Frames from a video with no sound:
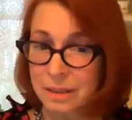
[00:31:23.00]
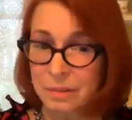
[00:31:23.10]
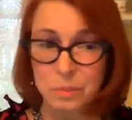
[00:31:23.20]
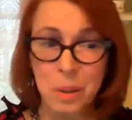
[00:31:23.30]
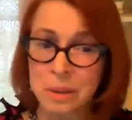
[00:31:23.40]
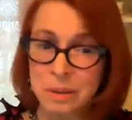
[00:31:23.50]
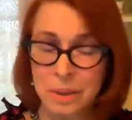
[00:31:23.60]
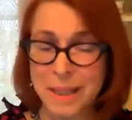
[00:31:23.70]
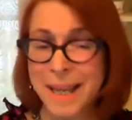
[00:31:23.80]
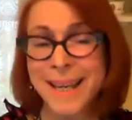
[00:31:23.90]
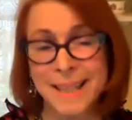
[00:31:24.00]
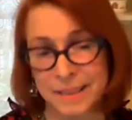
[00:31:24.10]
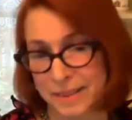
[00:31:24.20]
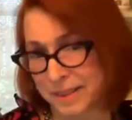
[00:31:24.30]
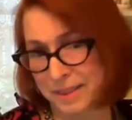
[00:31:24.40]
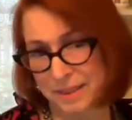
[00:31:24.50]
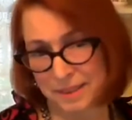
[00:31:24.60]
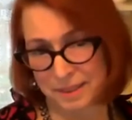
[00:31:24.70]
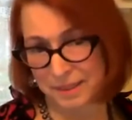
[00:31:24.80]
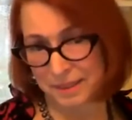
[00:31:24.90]
Well, you can't.
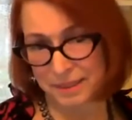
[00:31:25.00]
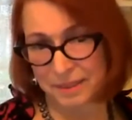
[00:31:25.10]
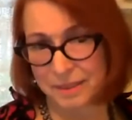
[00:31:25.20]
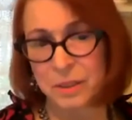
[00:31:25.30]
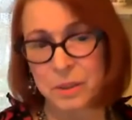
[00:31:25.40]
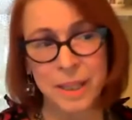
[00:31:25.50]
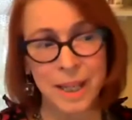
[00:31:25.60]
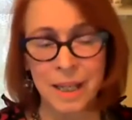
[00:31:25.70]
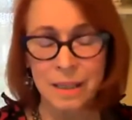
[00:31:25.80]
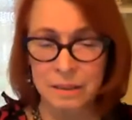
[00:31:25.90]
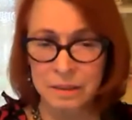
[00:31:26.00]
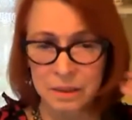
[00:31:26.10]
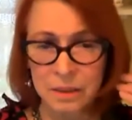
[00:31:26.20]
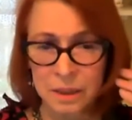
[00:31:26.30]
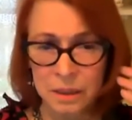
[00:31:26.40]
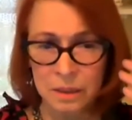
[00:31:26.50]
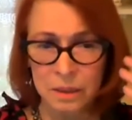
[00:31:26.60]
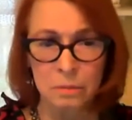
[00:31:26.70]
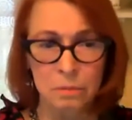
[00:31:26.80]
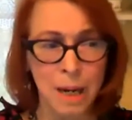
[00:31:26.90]
You can't.
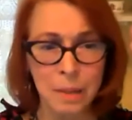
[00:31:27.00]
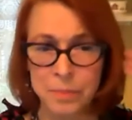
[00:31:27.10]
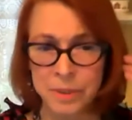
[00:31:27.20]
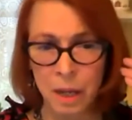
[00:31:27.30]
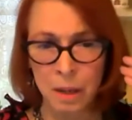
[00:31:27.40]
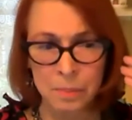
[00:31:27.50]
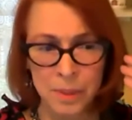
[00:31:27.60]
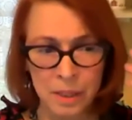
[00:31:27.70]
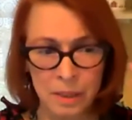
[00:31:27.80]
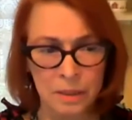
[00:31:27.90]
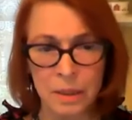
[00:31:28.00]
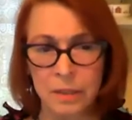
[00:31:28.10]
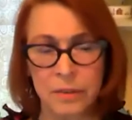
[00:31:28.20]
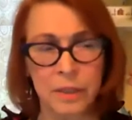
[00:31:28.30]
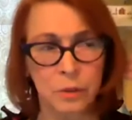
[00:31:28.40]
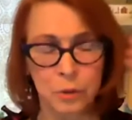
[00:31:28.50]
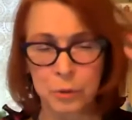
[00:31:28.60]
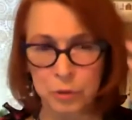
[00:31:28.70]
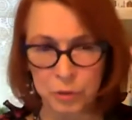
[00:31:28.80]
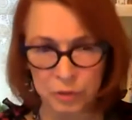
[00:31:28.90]
You're wrapped up in the
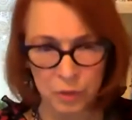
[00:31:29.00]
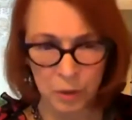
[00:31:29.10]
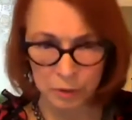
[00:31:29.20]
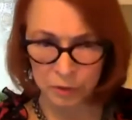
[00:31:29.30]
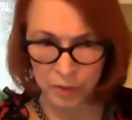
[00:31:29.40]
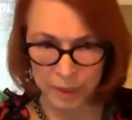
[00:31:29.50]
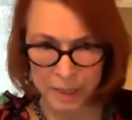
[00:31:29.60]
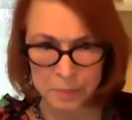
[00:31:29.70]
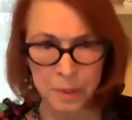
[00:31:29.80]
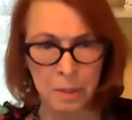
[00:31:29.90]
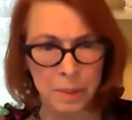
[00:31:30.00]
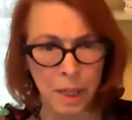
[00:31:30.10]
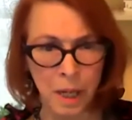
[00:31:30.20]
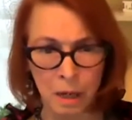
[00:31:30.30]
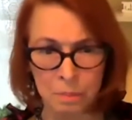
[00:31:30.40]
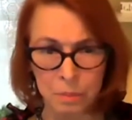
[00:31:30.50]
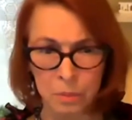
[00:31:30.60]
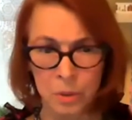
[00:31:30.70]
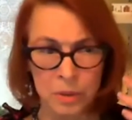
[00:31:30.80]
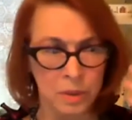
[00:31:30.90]
intrusive thoughts that keep coming up,
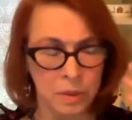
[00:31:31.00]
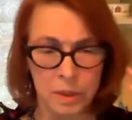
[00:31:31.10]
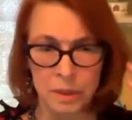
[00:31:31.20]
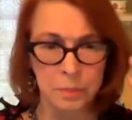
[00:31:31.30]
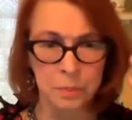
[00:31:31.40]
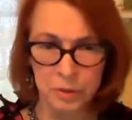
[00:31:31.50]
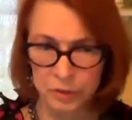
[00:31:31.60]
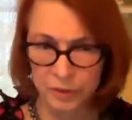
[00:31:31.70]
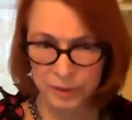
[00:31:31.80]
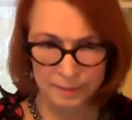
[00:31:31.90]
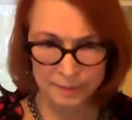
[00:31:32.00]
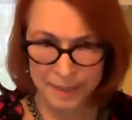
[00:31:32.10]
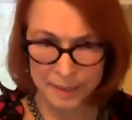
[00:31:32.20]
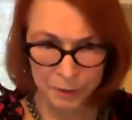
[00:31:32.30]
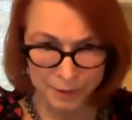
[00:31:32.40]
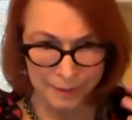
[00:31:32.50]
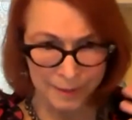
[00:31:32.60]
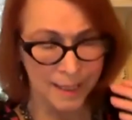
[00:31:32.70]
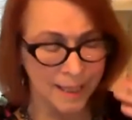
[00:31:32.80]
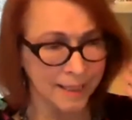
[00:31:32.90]
or the
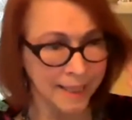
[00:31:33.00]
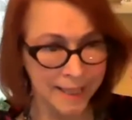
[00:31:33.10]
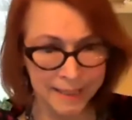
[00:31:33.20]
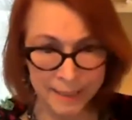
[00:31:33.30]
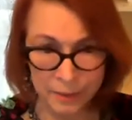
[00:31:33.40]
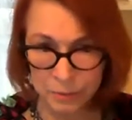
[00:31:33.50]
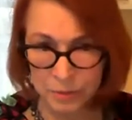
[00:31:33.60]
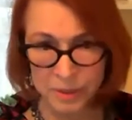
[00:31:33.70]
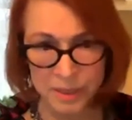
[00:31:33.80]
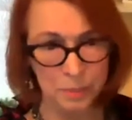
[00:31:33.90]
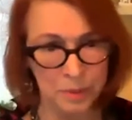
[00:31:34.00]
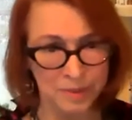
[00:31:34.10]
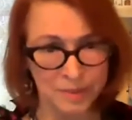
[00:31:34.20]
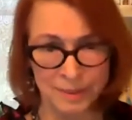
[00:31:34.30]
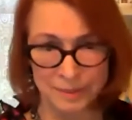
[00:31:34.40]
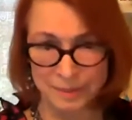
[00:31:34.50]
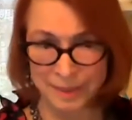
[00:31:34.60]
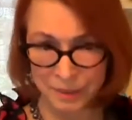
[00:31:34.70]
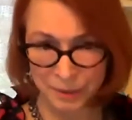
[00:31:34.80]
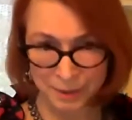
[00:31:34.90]
depersonalization and how to get through the
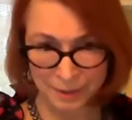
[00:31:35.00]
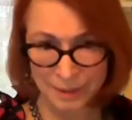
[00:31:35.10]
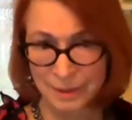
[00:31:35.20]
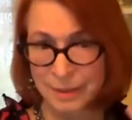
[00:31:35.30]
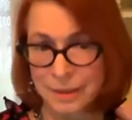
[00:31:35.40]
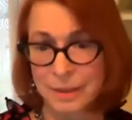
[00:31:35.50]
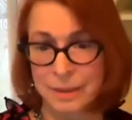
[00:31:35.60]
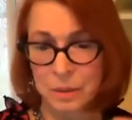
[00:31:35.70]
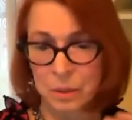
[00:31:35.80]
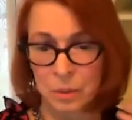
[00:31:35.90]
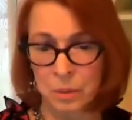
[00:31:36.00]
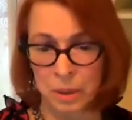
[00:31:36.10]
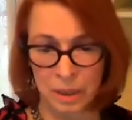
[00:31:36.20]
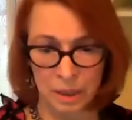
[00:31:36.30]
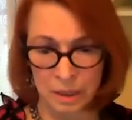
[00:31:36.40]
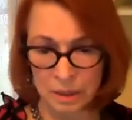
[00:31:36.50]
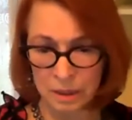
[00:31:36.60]
depersonalization, or,